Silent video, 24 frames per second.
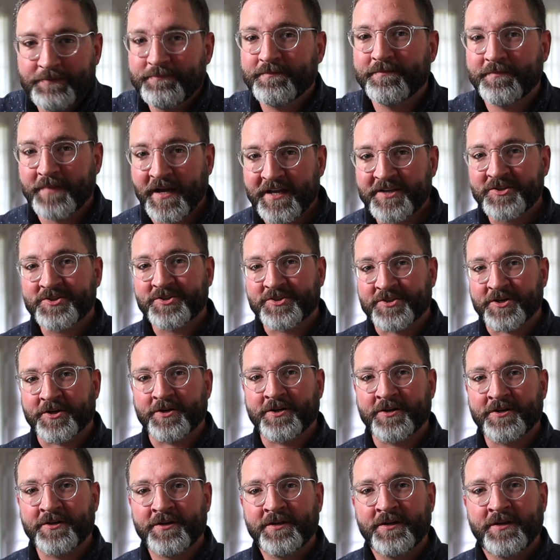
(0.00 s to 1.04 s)
make
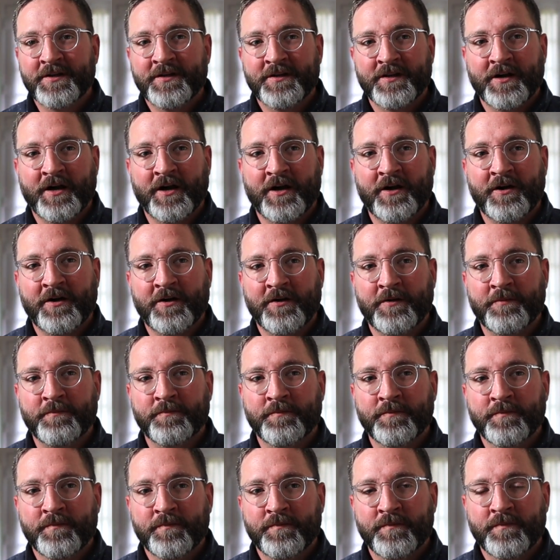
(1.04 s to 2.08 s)
sure
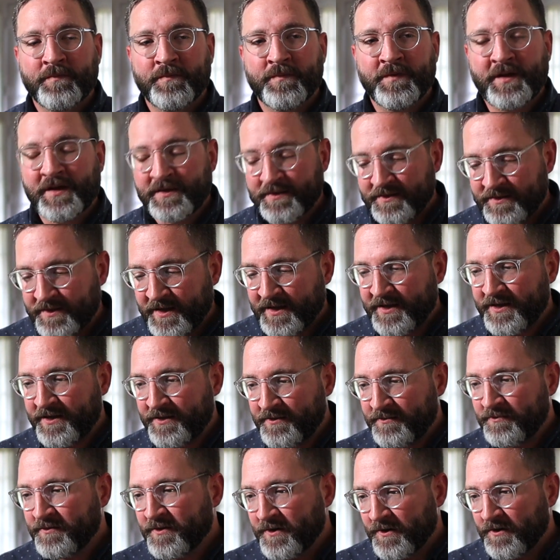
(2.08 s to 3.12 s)
that
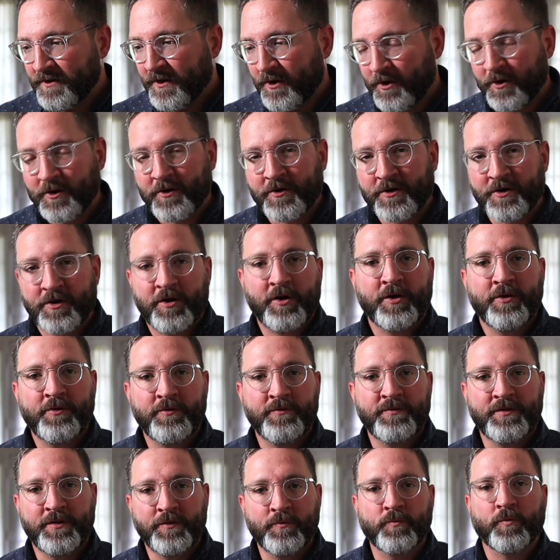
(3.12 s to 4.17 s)
they are who
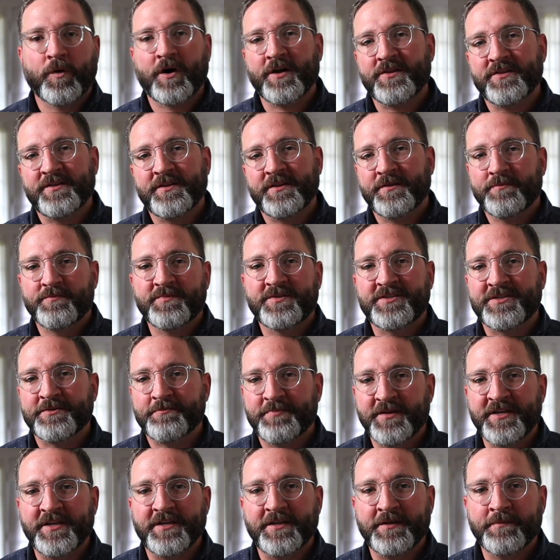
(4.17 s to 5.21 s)
you want them to
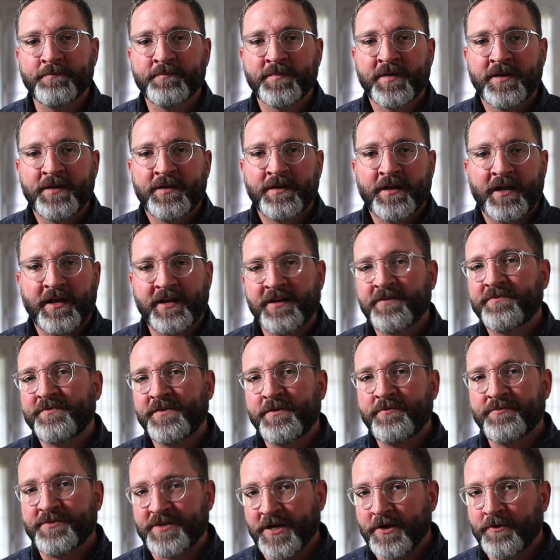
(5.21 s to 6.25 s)
be. And if
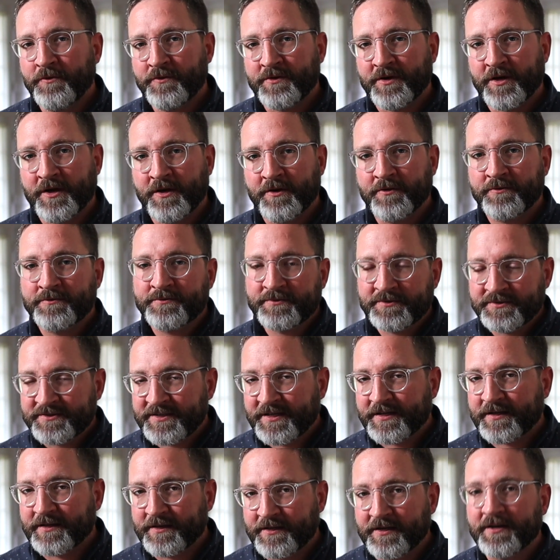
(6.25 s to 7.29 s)
you don't know, well, it's a
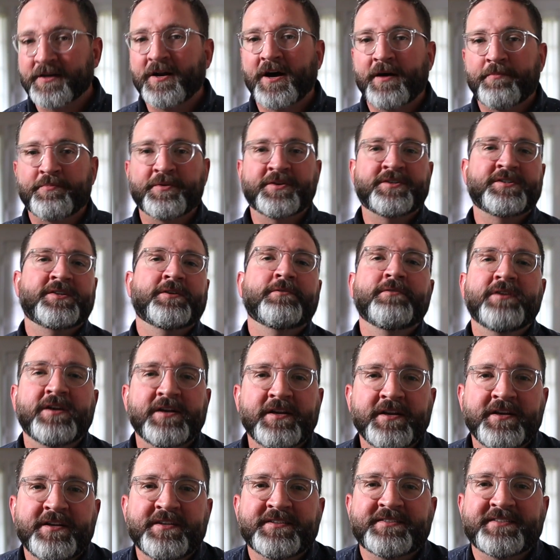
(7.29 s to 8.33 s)
good
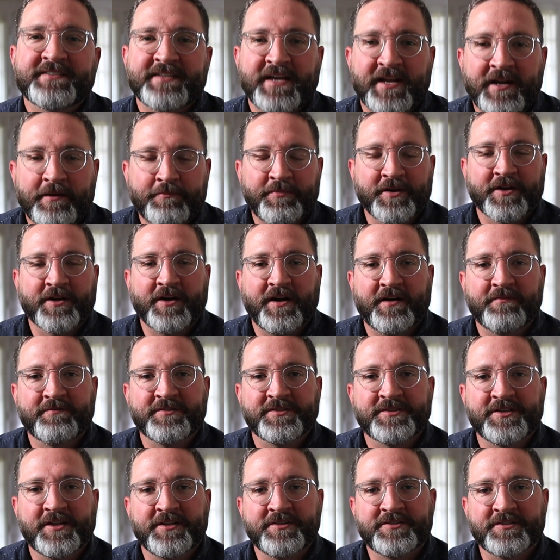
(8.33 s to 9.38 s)
opportunity to set up a
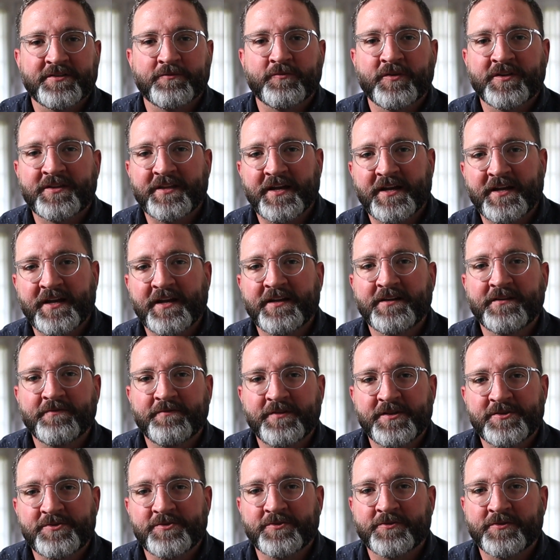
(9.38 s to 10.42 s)
conversation with that
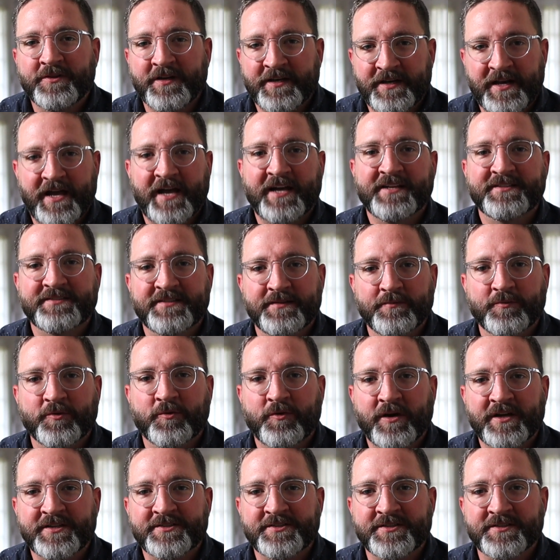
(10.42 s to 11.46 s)
individual and ask them
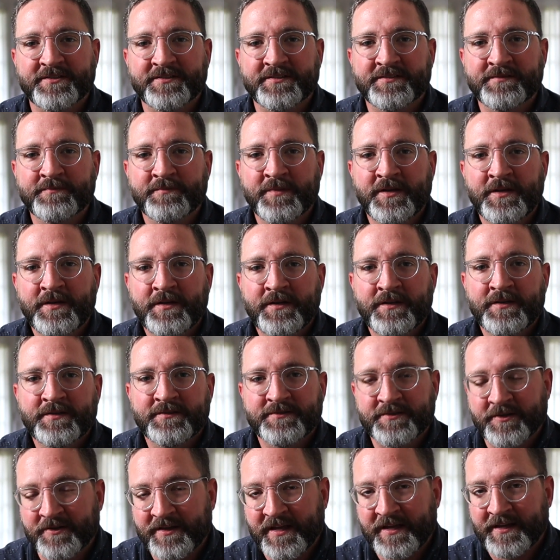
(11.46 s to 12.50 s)
questions.
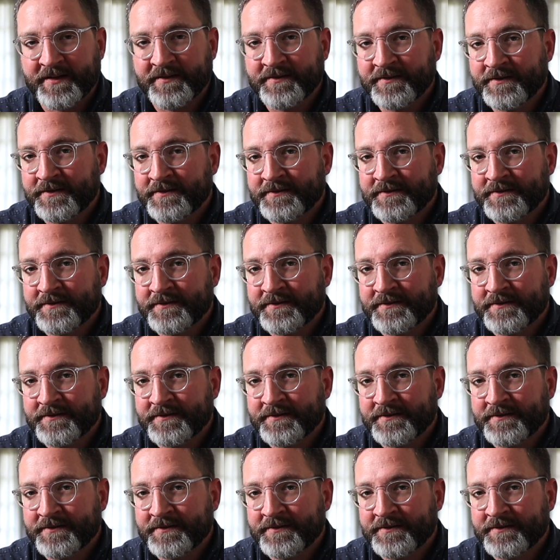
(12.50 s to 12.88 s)
So again,